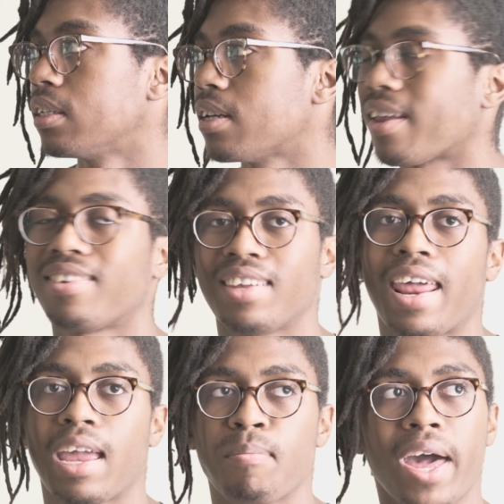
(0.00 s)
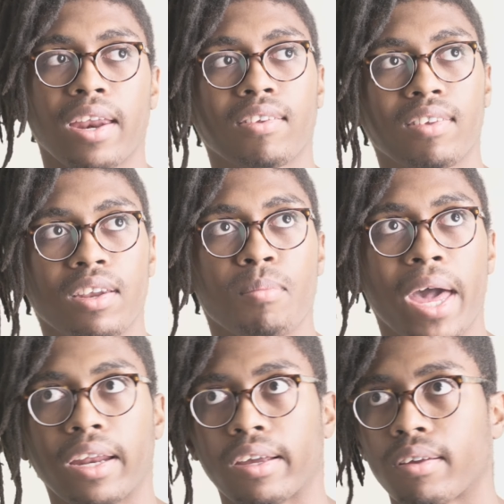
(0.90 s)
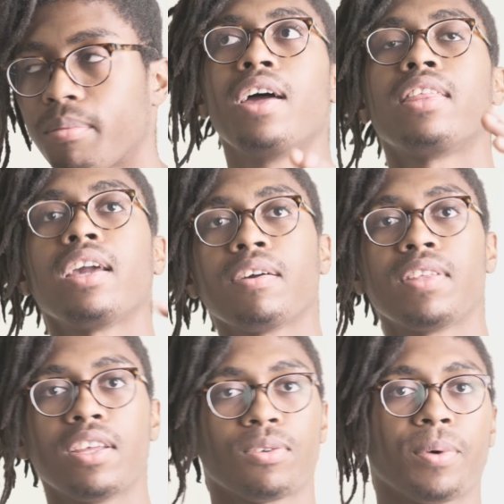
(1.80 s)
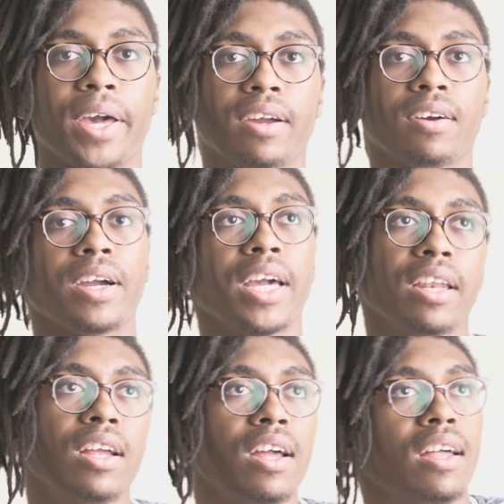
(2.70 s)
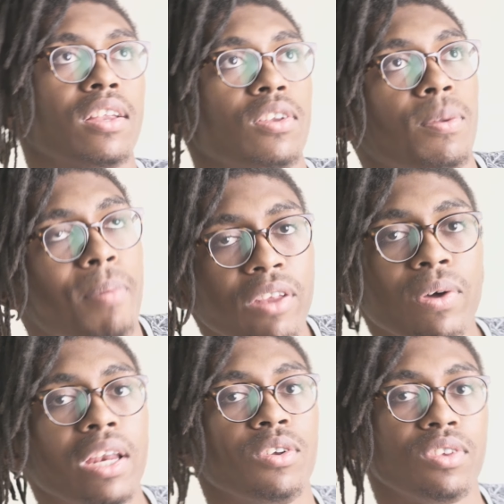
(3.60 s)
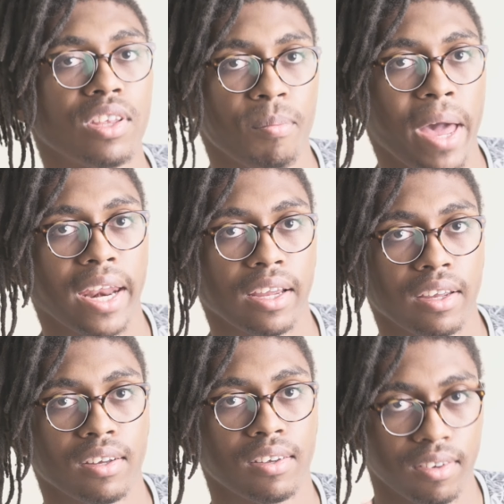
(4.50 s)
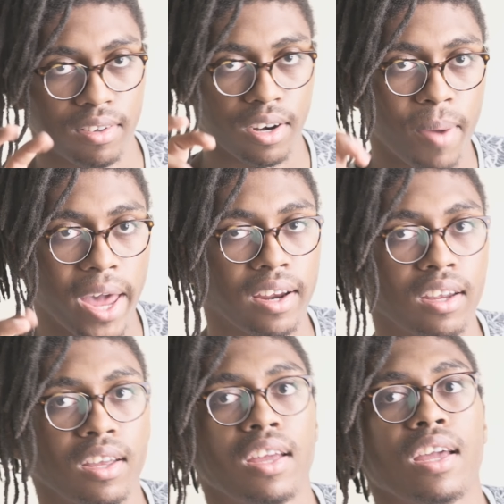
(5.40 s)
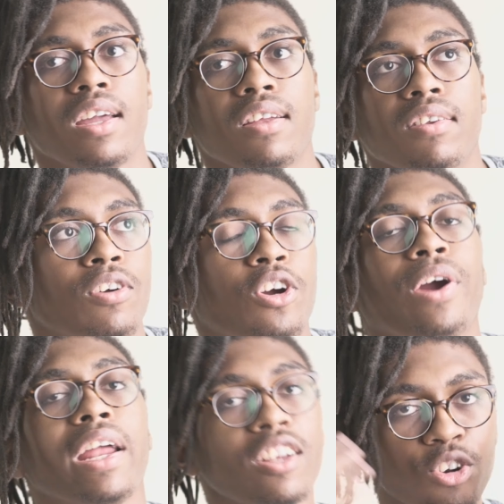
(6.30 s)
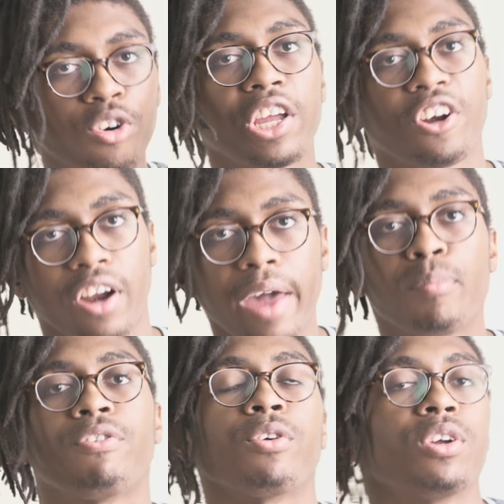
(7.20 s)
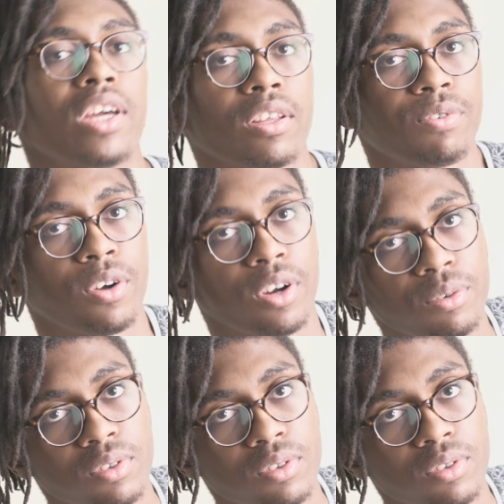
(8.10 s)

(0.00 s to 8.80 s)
Not cinematic, cinematic. Think of it this way, right? The best way to do cinematic is create a story in your head before you take the photo,